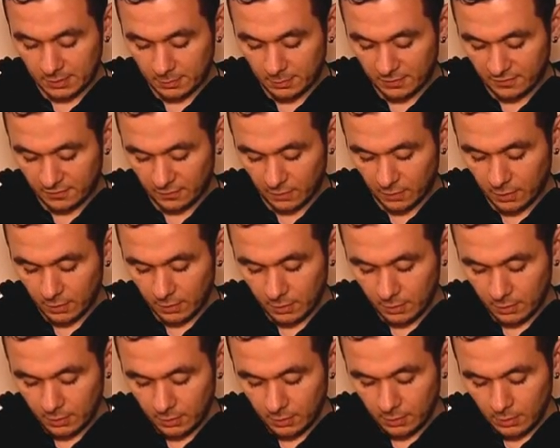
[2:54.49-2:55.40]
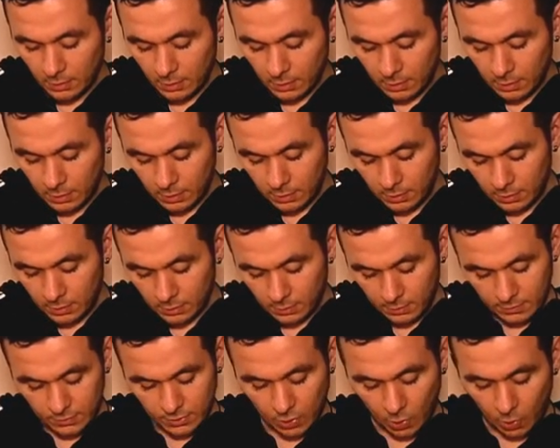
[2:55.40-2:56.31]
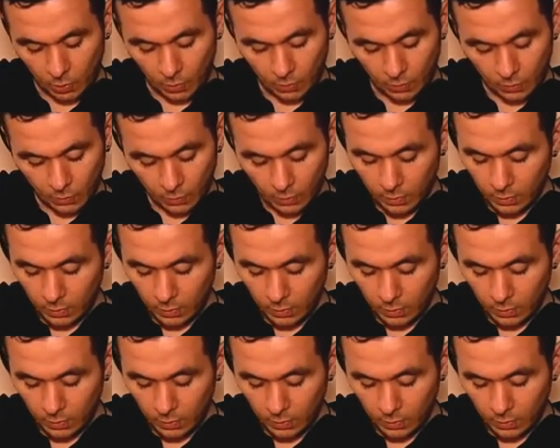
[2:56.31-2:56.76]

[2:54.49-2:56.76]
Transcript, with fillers: before. So,